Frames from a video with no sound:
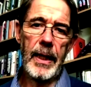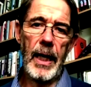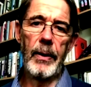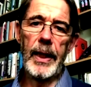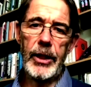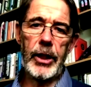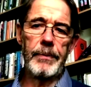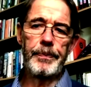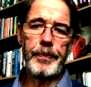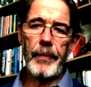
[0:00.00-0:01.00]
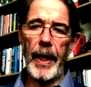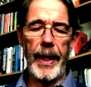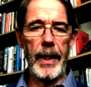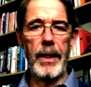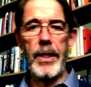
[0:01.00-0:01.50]
Coalition,
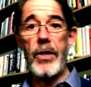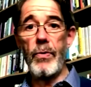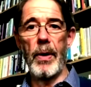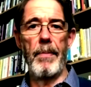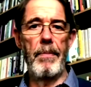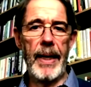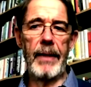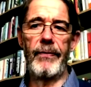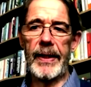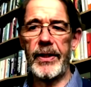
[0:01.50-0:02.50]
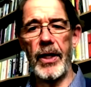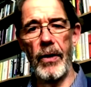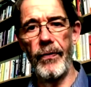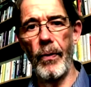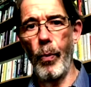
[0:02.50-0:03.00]
a new
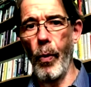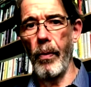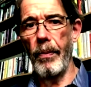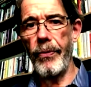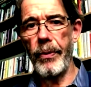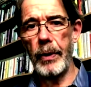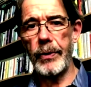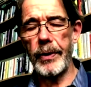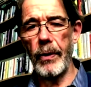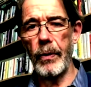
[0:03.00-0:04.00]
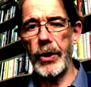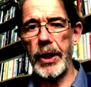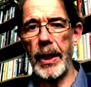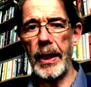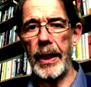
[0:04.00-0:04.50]
manifesto for warmth, which was
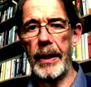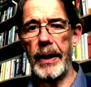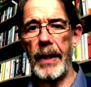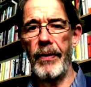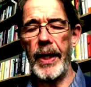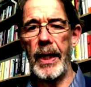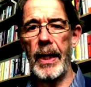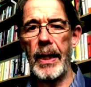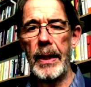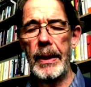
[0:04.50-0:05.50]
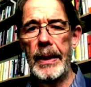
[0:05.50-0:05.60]
launched earlier in the year.